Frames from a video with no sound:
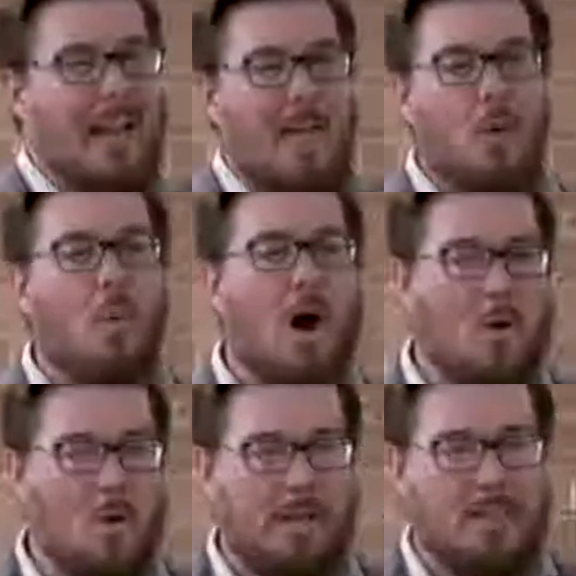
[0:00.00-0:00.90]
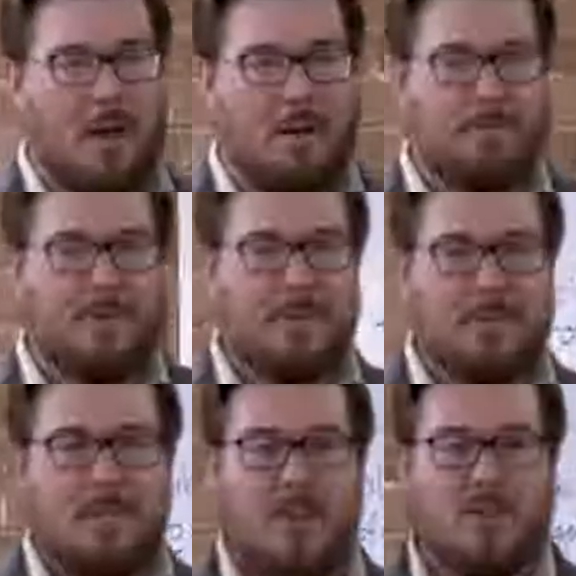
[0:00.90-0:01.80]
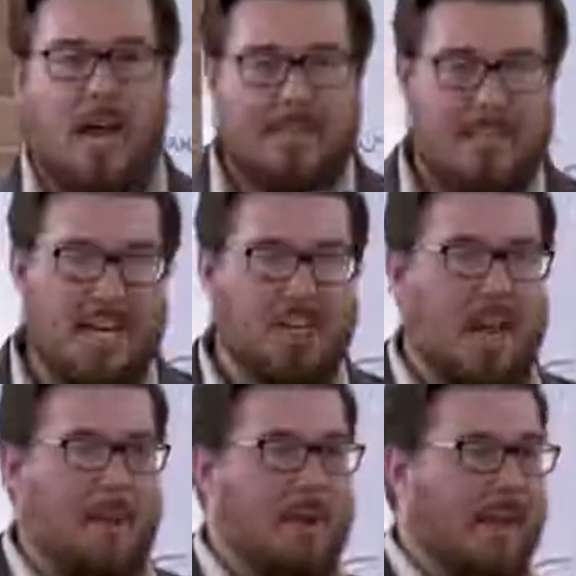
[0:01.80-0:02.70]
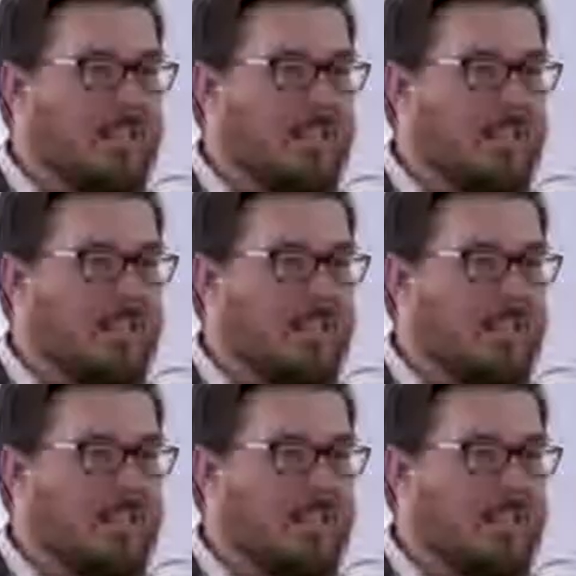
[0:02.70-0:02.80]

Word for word: and the water runs off there's oxidation happening,